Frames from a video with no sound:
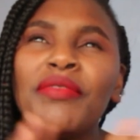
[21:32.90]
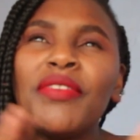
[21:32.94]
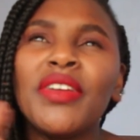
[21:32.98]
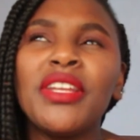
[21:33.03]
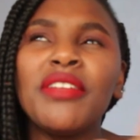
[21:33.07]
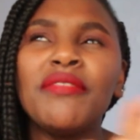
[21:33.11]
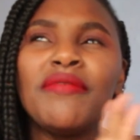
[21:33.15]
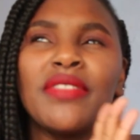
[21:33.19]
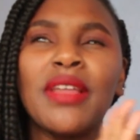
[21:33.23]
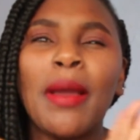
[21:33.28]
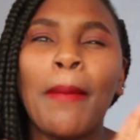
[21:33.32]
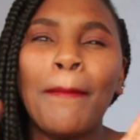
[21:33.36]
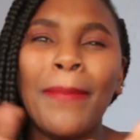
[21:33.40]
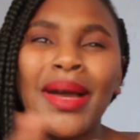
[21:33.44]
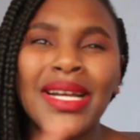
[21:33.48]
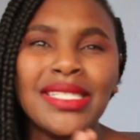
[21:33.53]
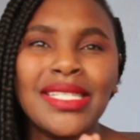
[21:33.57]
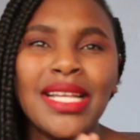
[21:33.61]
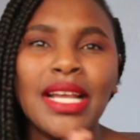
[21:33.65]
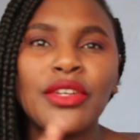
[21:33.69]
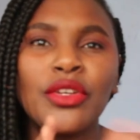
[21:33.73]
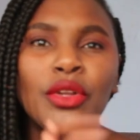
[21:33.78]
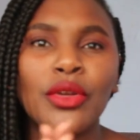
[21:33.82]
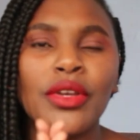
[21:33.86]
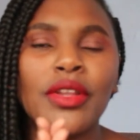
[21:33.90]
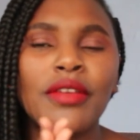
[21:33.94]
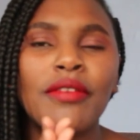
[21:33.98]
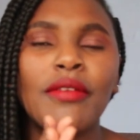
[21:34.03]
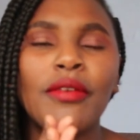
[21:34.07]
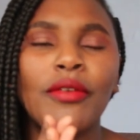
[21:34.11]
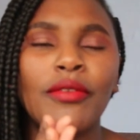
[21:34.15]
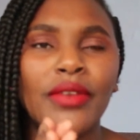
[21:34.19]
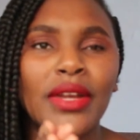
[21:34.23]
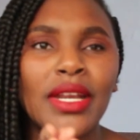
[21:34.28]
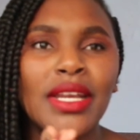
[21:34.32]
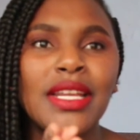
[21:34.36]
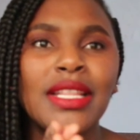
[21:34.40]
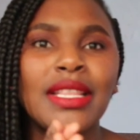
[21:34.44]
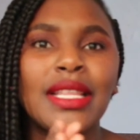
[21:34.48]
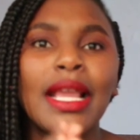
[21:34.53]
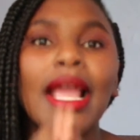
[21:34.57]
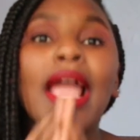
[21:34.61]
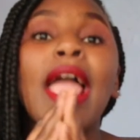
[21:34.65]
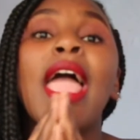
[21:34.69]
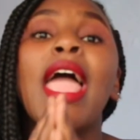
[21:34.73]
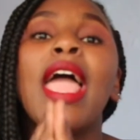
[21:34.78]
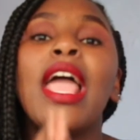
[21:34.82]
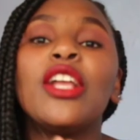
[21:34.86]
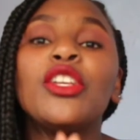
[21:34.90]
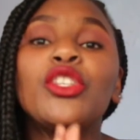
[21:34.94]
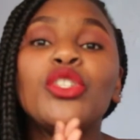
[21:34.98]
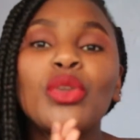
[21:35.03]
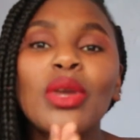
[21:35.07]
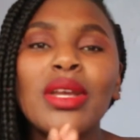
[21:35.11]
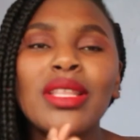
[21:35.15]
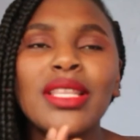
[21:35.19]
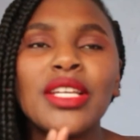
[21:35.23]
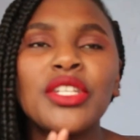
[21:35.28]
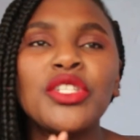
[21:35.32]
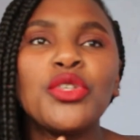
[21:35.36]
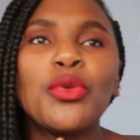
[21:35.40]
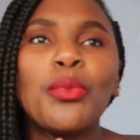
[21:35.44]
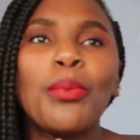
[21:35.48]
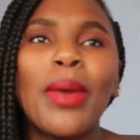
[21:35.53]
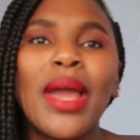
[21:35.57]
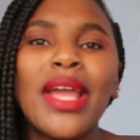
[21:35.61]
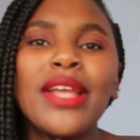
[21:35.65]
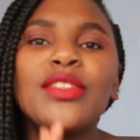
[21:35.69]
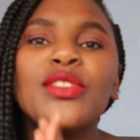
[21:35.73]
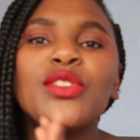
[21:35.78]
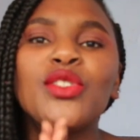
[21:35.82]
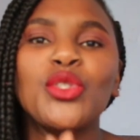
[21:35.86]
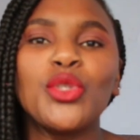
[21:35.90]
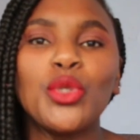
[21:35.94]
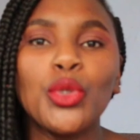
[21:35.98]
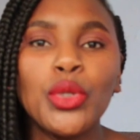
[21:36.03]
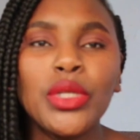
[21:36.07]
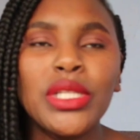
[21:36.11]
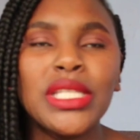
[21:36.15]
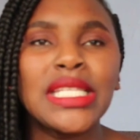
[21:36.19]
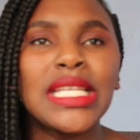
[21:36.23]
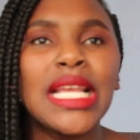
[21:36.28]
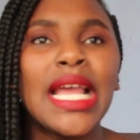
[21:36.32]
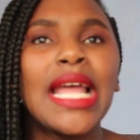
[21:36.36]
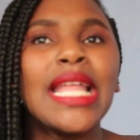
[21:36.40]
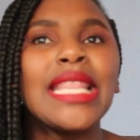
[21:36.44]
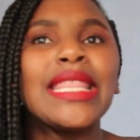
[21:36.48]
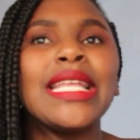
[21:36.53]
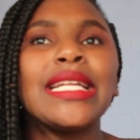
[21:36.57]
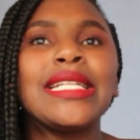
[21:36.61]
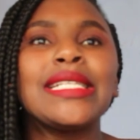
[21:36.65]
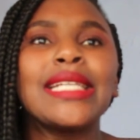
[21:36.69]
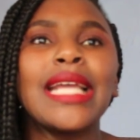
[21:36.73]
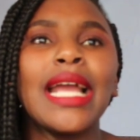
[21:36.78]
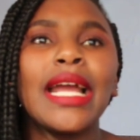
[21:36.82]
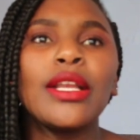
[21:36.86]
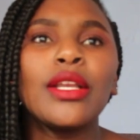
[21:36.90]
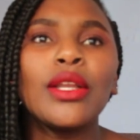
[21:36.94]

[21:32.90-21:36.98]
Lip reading: if they're patterned or anything, ensure that you buy suits that